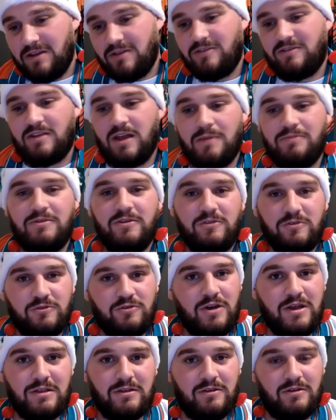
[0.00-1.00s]
to stop this
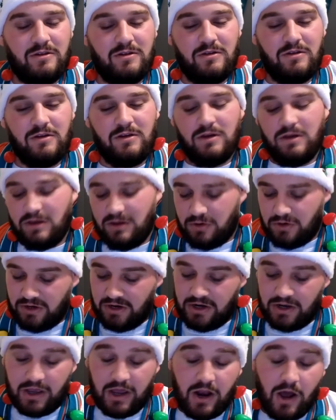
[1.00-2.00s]
trend. We
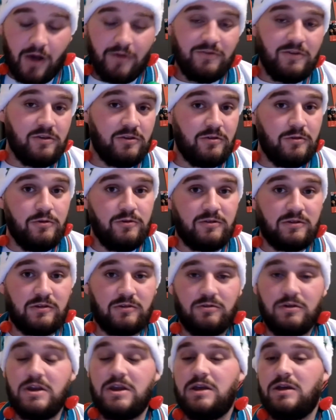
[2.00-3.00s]
need to get off this losing
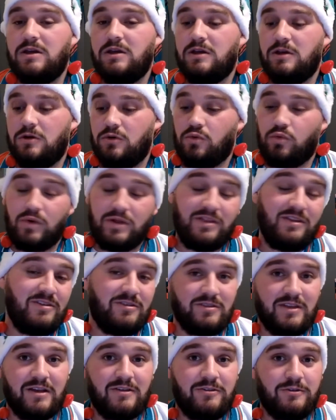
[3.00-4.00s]
streak, win
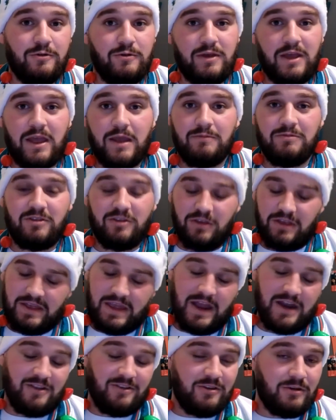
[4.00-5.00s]
these next two games,
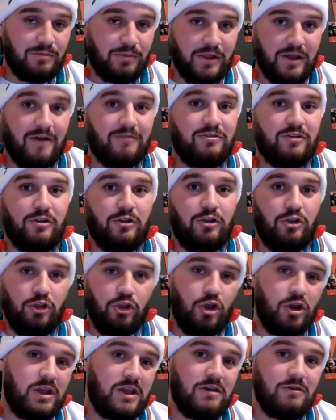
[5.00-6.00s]
get into the playoffs
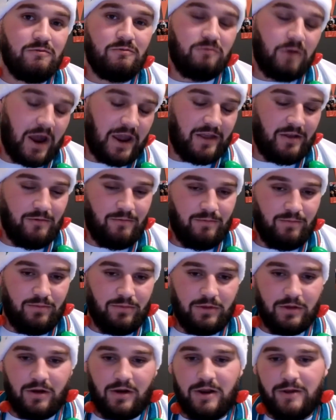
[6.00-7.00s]
looking right.
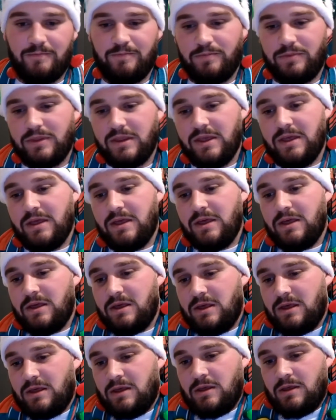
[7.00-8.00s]
All right.
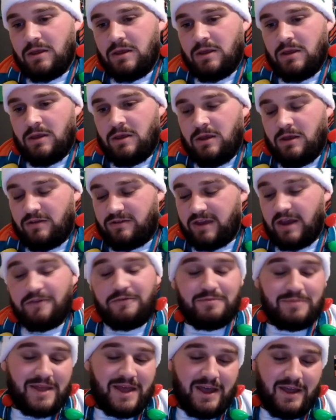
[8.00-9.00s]
Aside
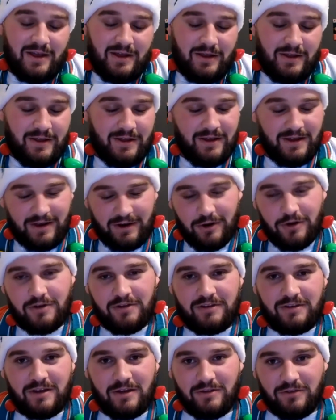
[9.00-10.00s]
from that, I know
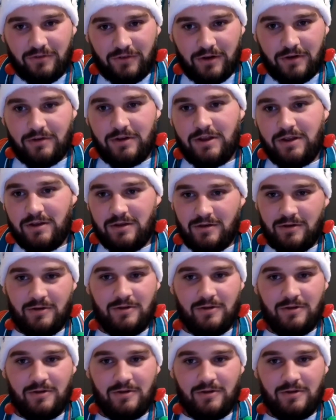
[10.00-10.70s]
it sounds very